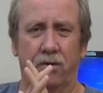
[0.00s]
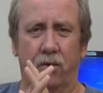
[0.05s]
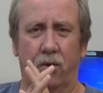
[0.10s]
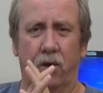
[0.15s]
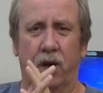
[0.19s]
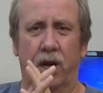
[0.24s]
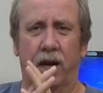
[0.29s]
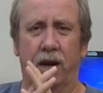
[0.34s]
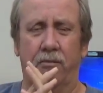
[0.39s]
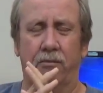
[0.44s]

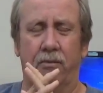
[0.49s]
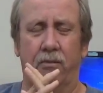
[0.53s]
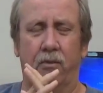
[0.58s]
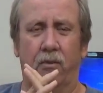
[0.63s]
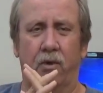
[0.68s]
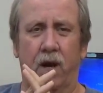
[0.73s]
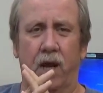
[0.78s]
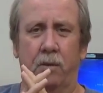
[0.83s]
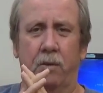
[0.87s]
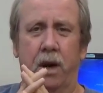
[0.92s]
what I'm
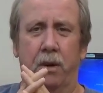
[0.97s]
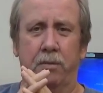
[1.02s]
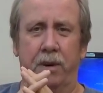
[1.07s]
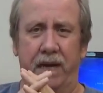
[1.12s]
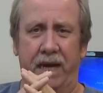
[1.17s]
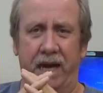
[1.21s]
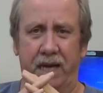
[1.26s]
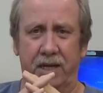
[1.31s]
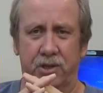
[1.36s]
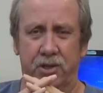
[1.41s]
when I'm up
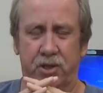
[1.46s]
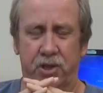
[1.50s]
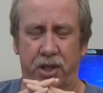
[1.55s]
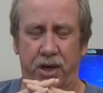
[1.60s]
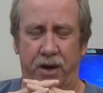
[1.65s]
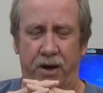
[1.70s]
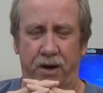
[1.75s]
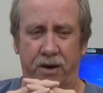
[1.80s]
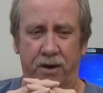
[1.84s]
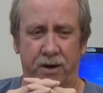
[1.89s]
against
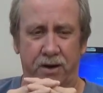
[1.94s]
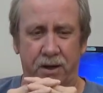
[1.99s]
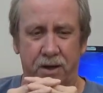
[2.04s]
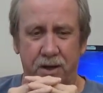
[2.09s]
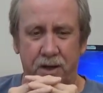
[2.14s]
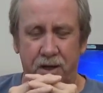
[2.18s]
there.